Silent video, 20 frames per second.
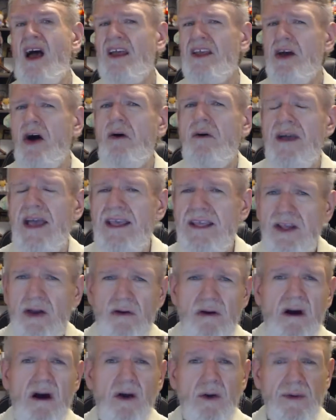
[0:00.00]
okay,
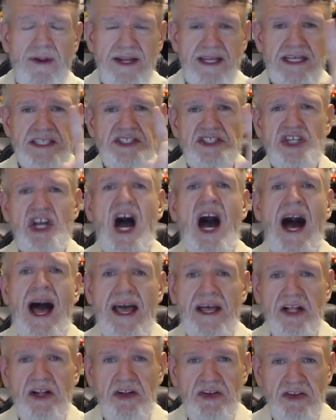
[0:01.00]
you're already a
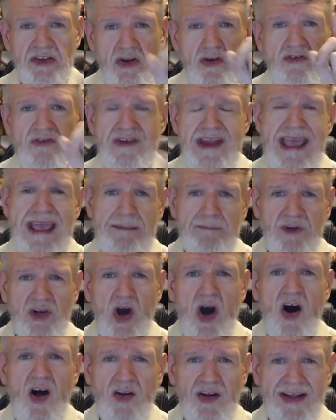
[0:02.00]
child. You're name
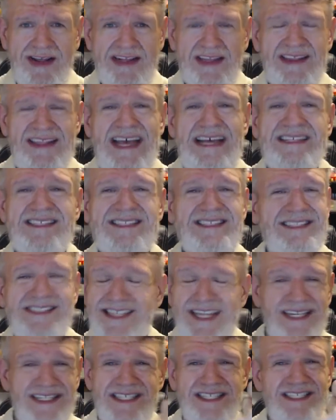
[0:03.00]
calling that's
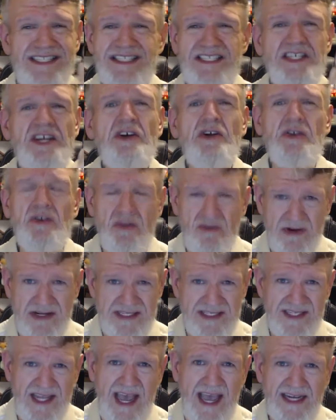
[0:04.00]
that's
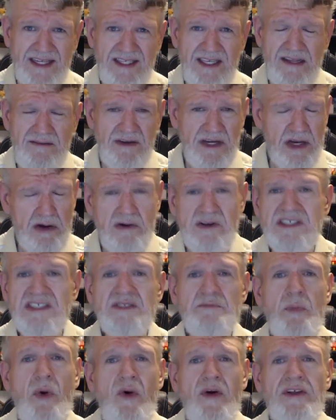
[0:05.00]
children's activity. You're a
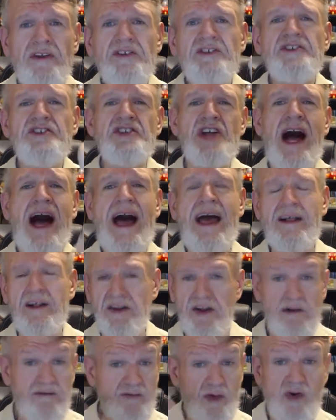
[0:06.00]
spoiled
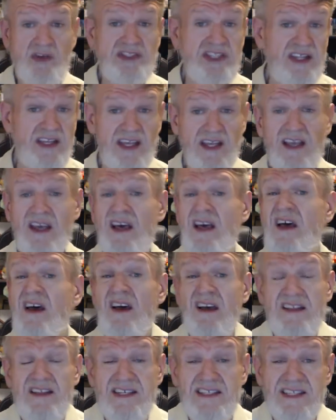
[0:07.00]
child. Unfortunately,
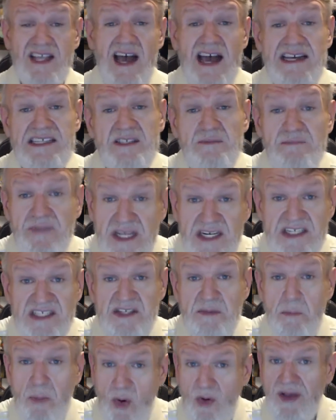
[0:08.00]
this guy's been a
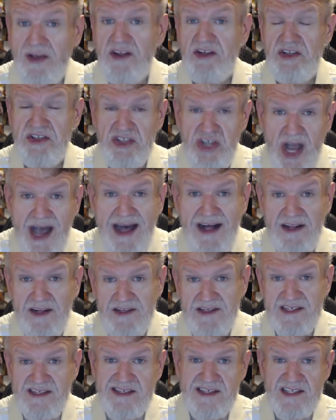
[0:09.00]
spoiled child
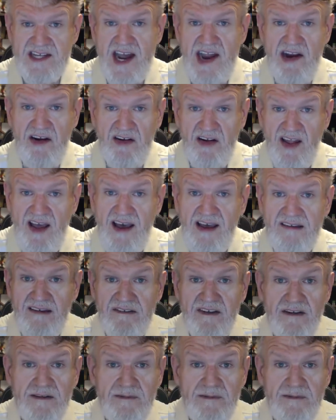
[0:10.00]
his entire life.